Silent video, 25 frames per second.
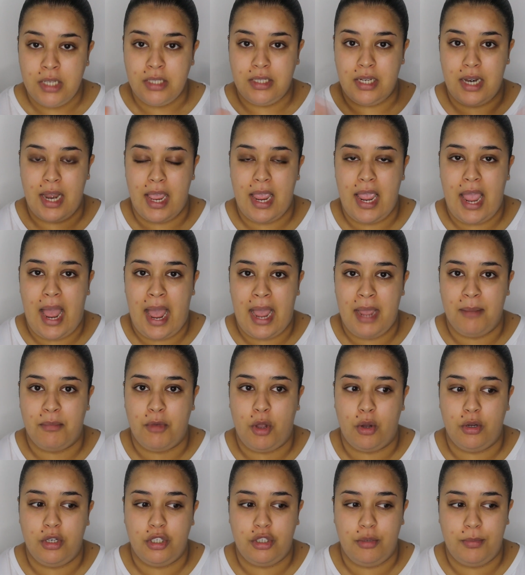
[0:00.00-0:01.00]
Today I'm
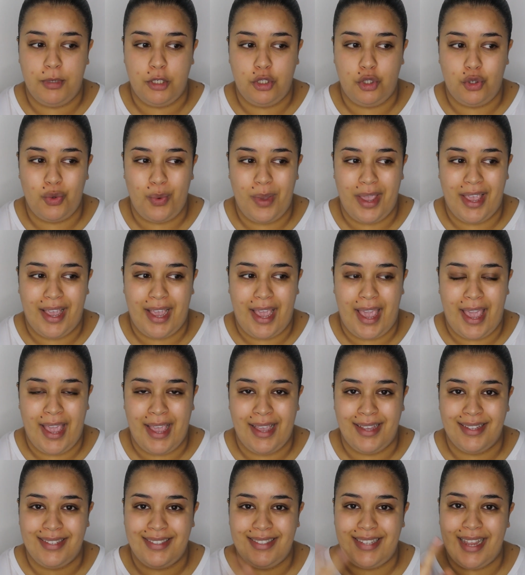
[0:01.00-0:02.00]
going to be doing
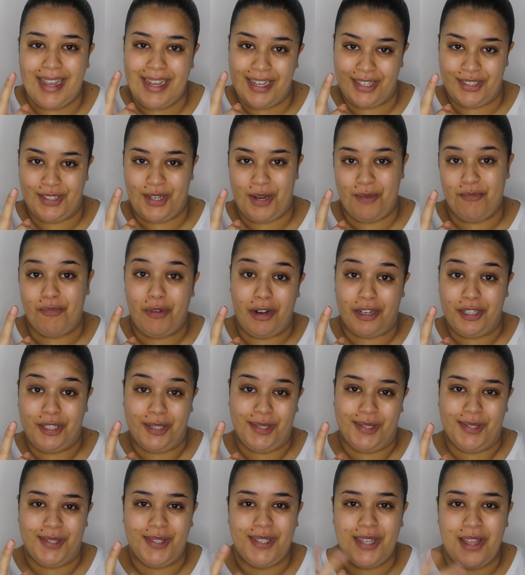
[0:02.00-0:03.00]
a second
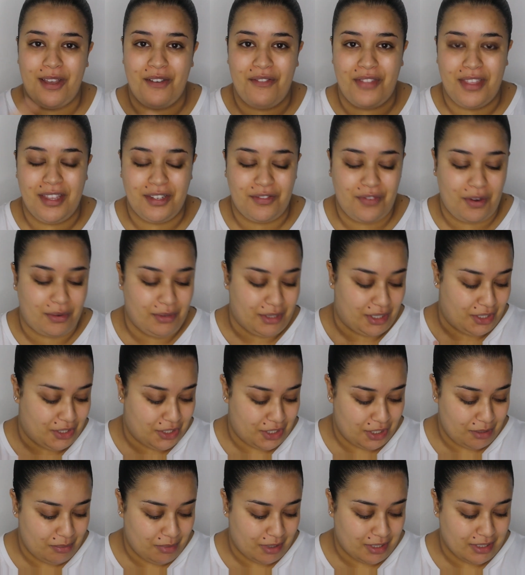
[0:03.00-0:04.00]
impressions of this
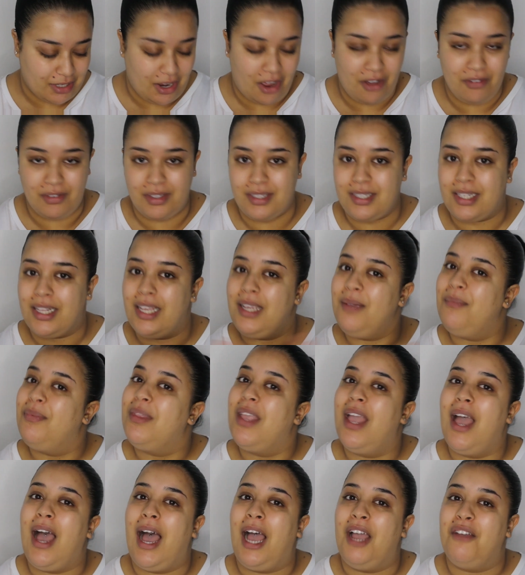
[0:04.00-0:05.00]
foundation because
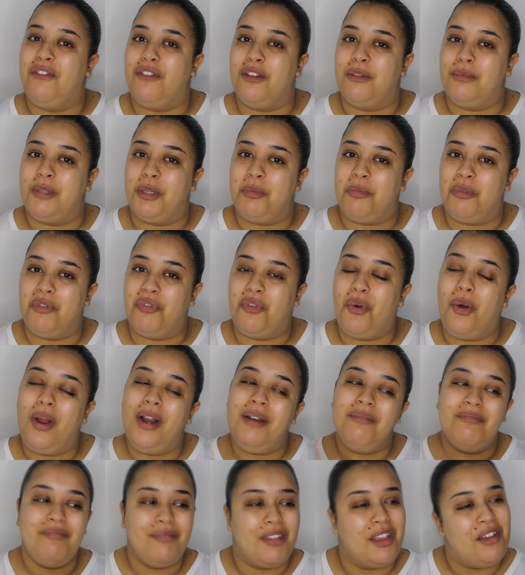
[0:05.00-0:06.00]
obviously I filmed it
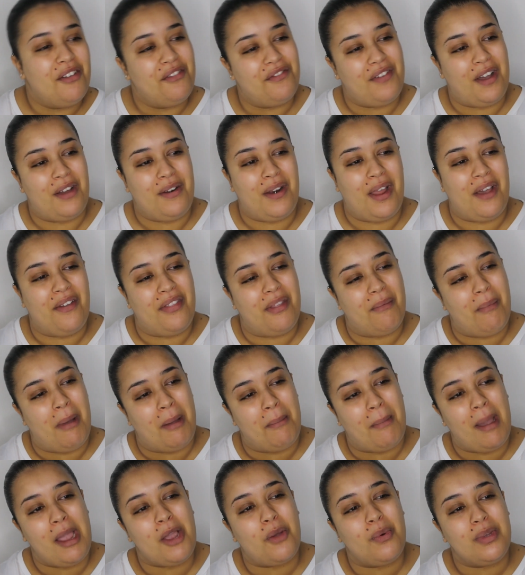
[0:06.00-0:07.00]
before, found out that my
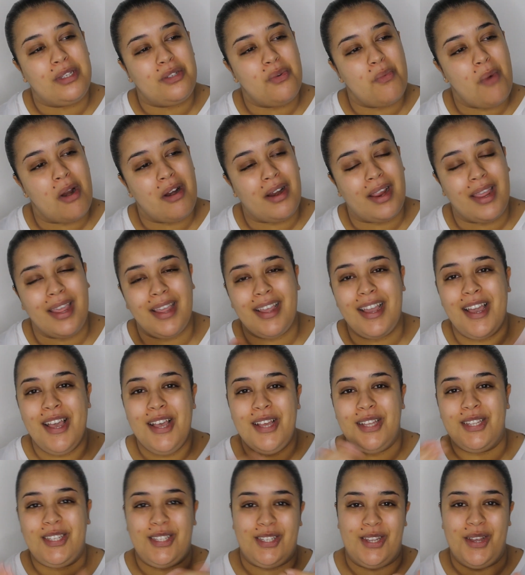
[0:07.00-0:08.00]
mic wasn't working,
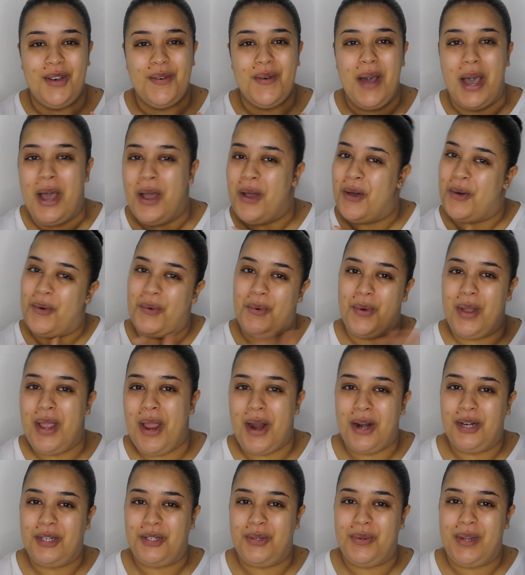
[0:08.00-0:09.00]
so we
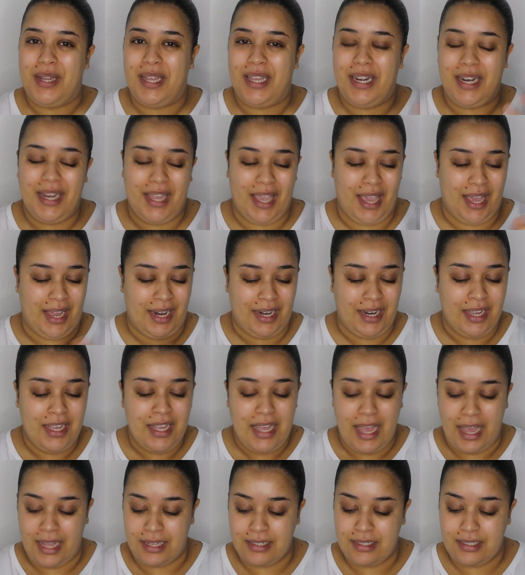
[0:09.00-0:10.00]
are doing it again.
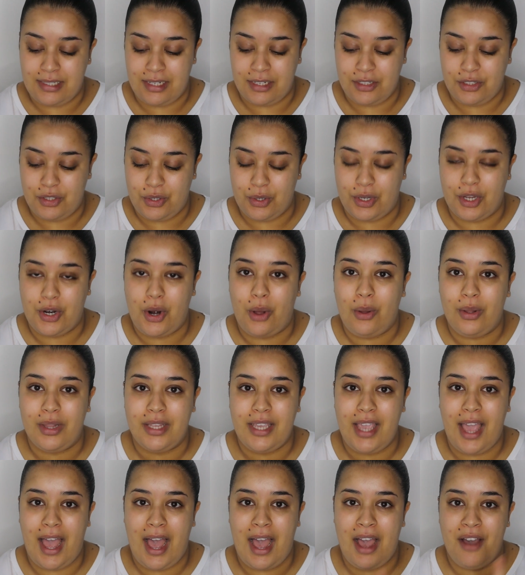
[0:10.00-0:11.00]
And since you can
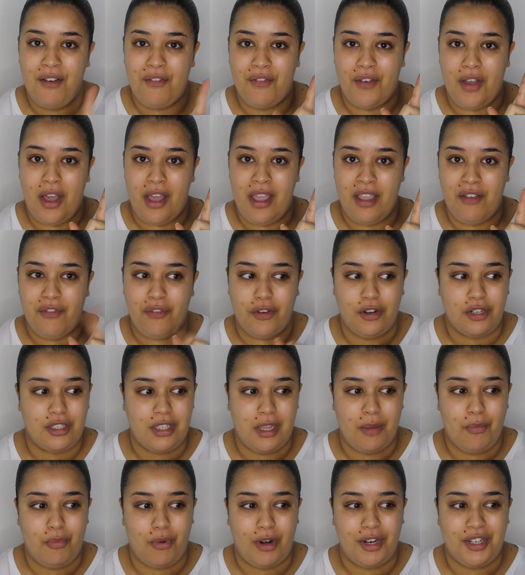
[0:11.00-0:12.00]
only have a first
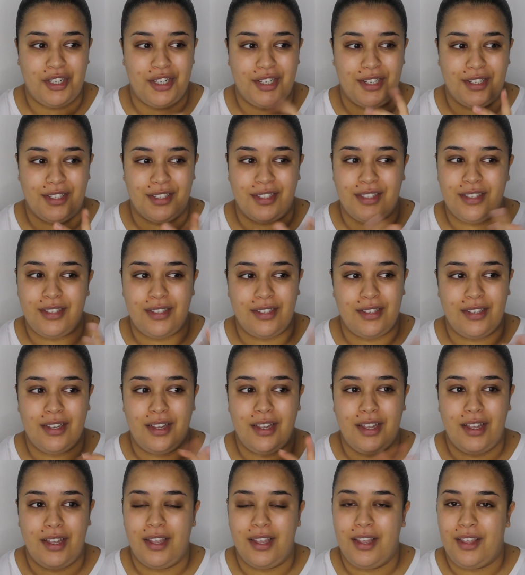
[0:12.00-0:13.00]
impressions
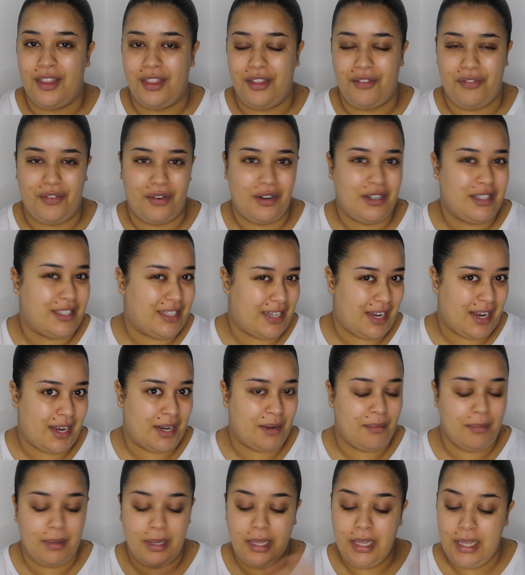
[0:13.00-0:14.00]
the first
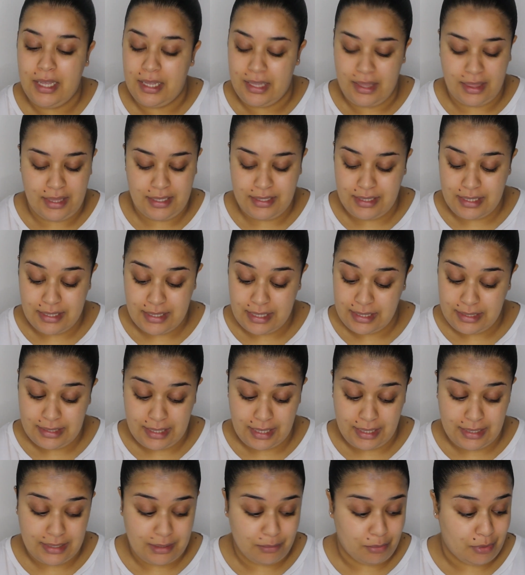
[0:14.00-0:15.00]
time, this is a
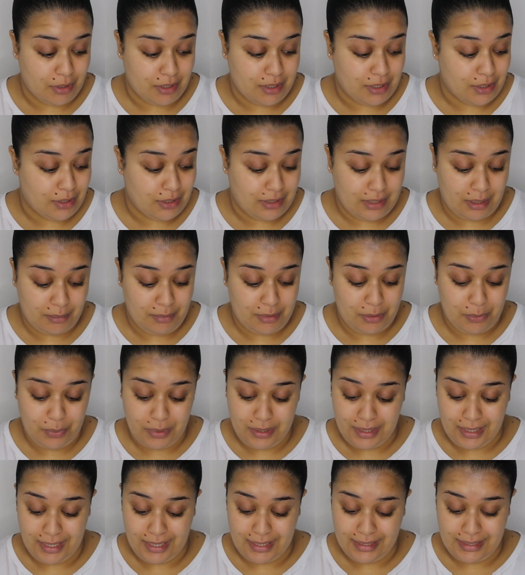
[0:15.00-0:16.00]
second impressions. I mean,
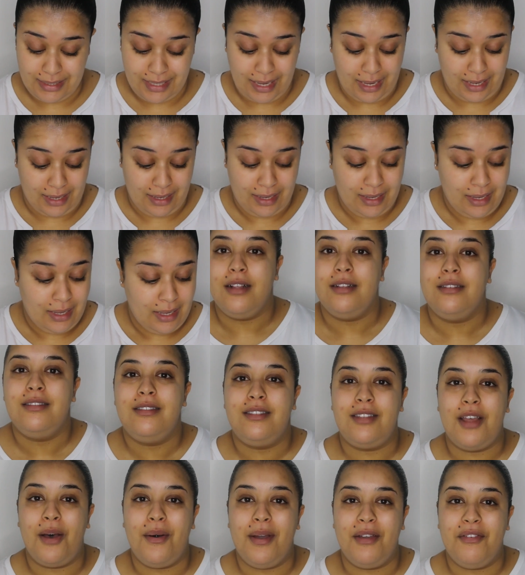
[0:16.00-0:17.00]
what can I say?
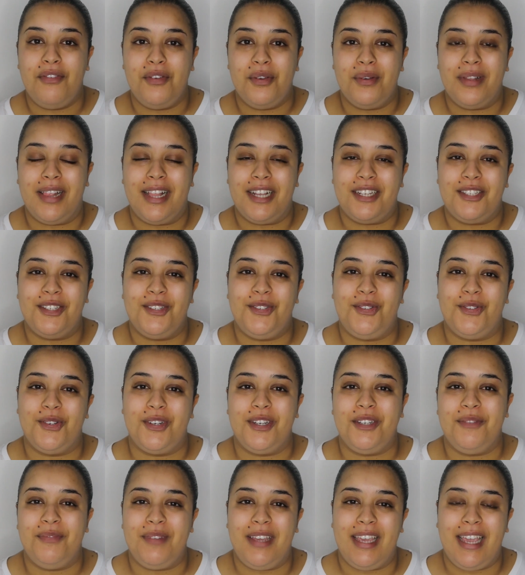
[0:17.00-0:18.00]
So if you would like to
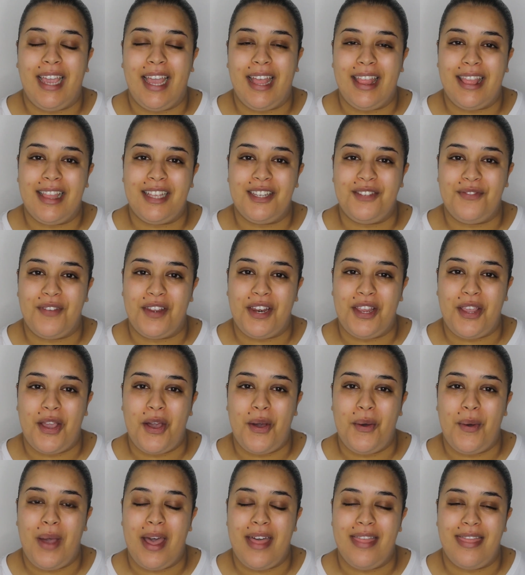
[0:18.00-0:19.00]
join me in this
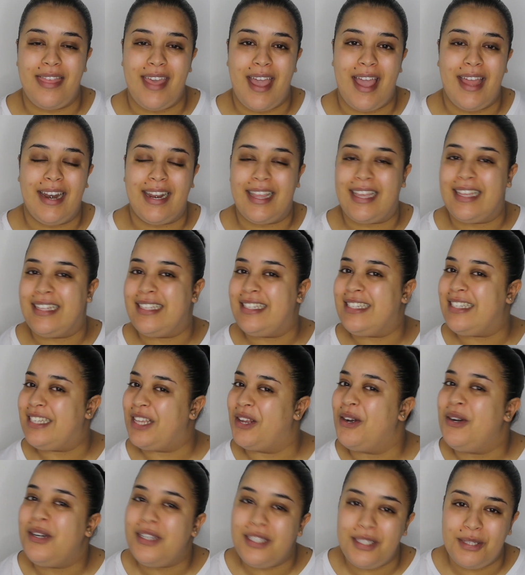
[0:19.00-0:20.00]
video, then
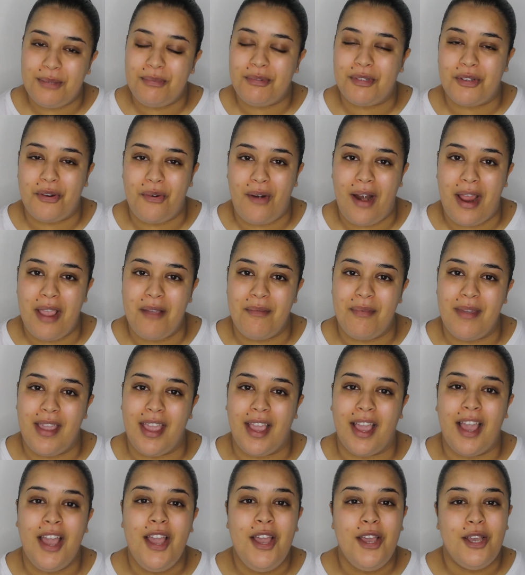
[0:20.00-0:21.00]
consider
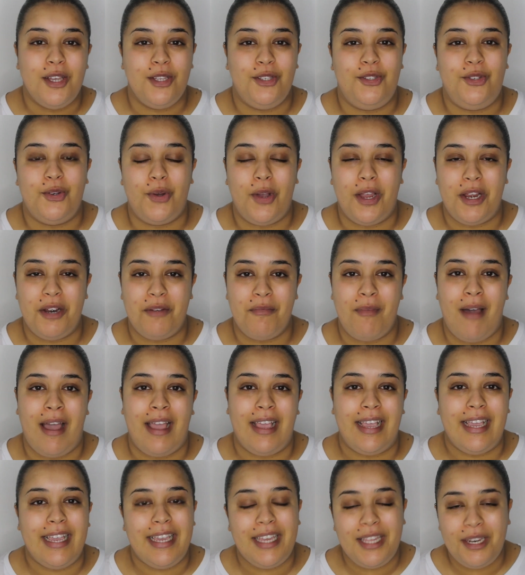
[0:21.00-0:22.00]
subscribing, join my
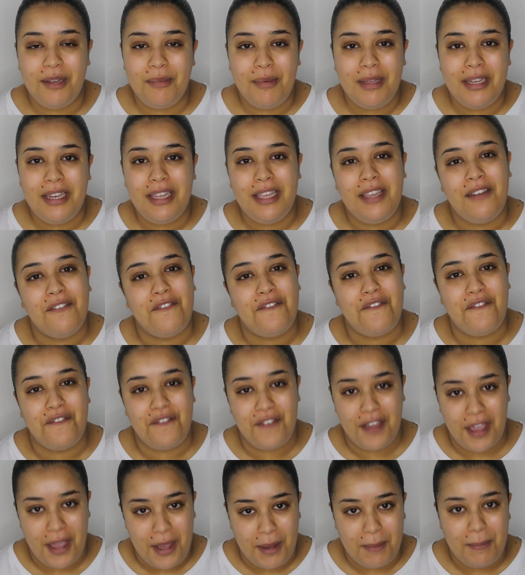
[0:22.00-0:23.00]
itty bitty
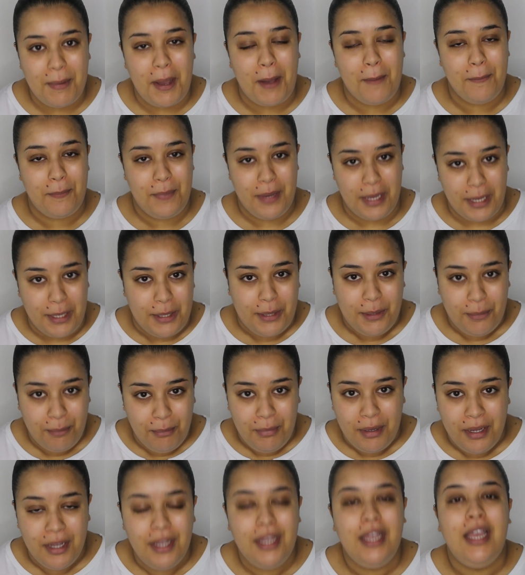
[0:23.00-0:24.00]
fam
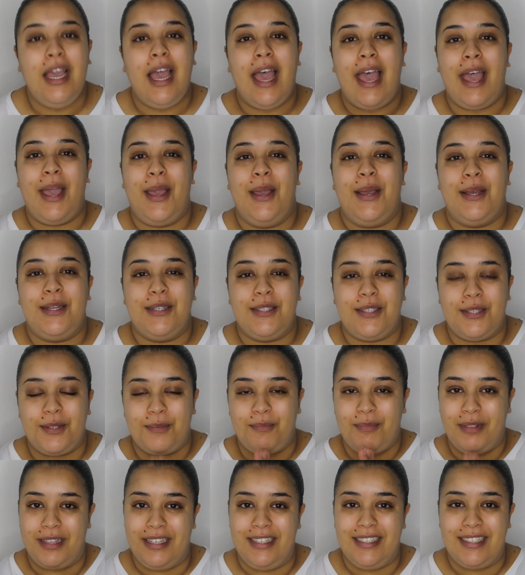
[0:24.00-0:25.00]
bam, and
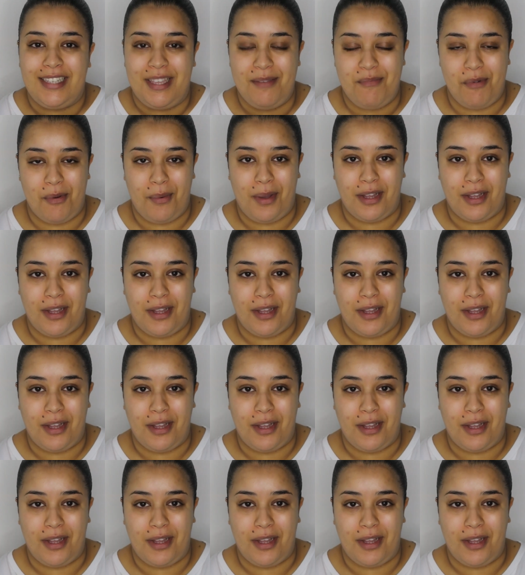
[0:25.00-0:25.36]
please keep on